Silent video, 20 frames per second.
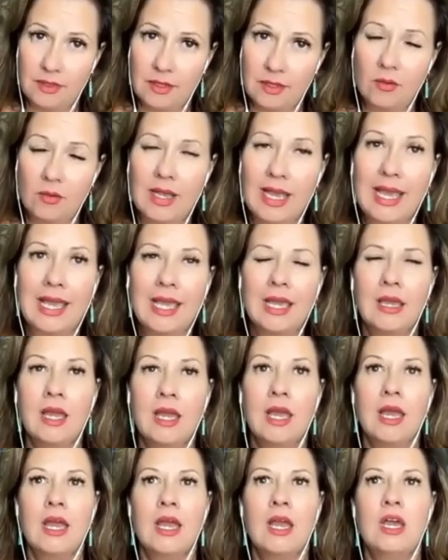Okay.
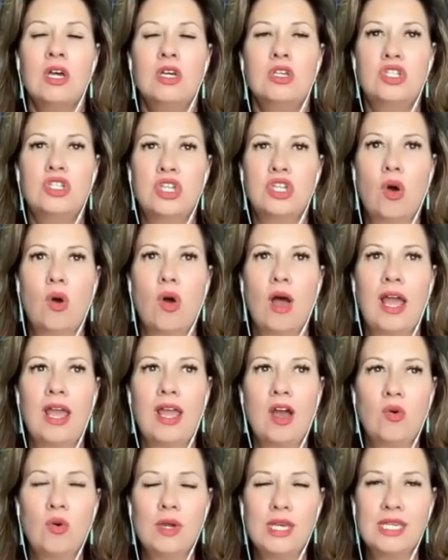So I
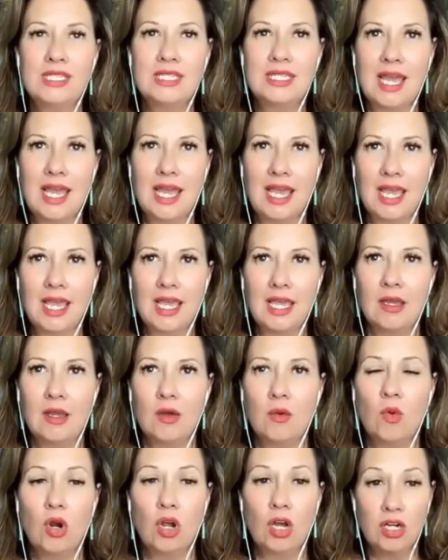always say
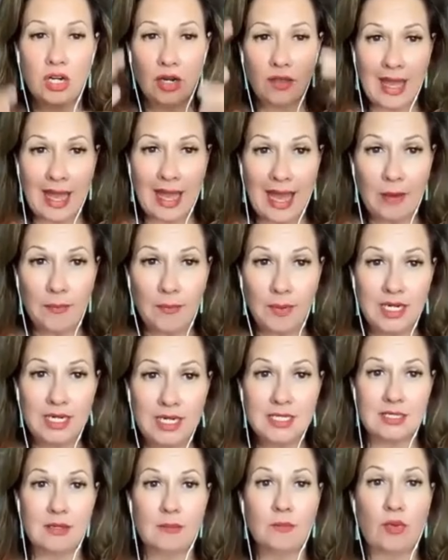we're under the
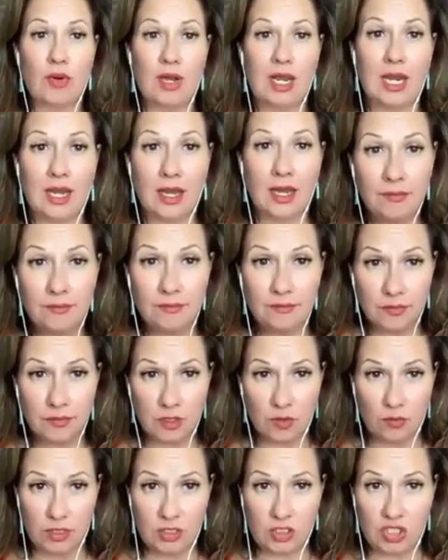happiness umbrella,
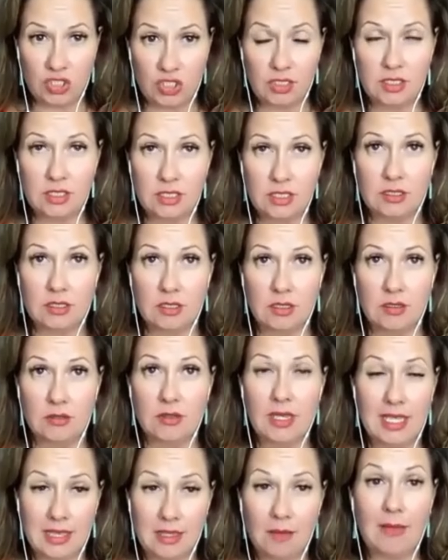which is
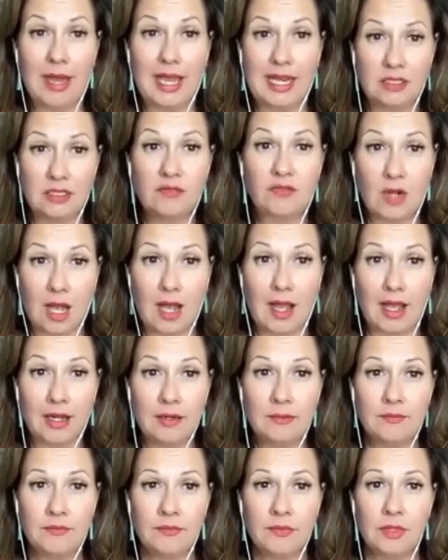in the mind of
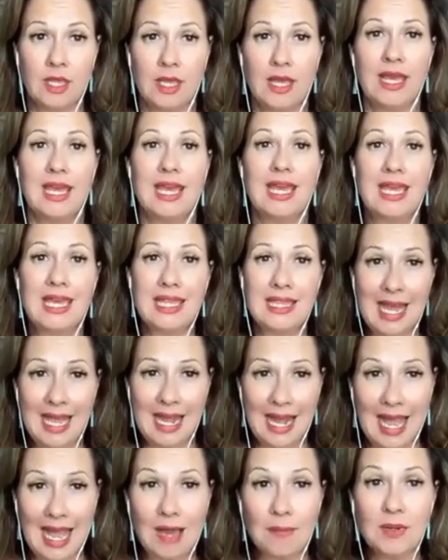God. In
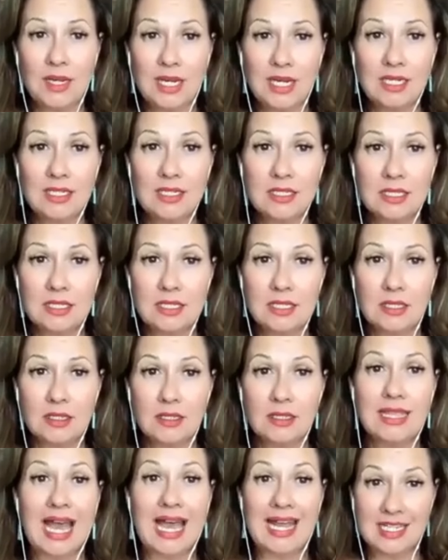that happiness,
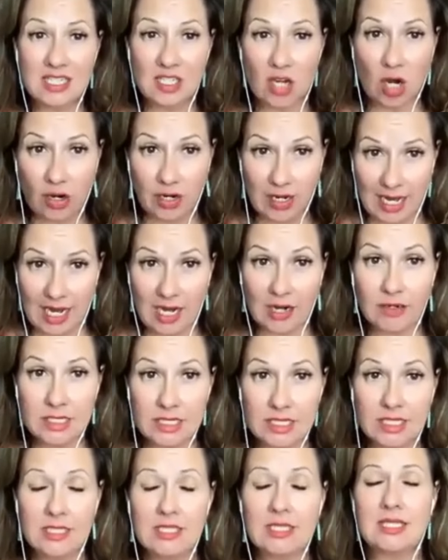that is our
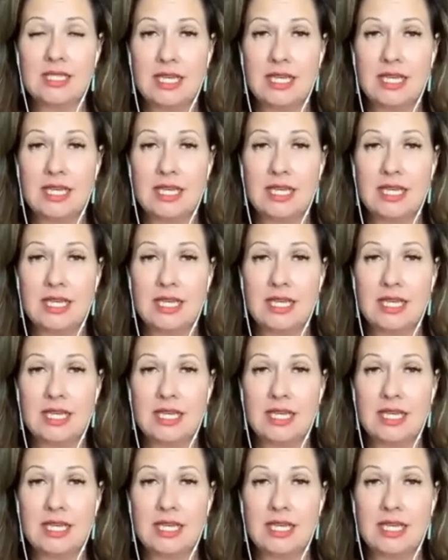inheritance.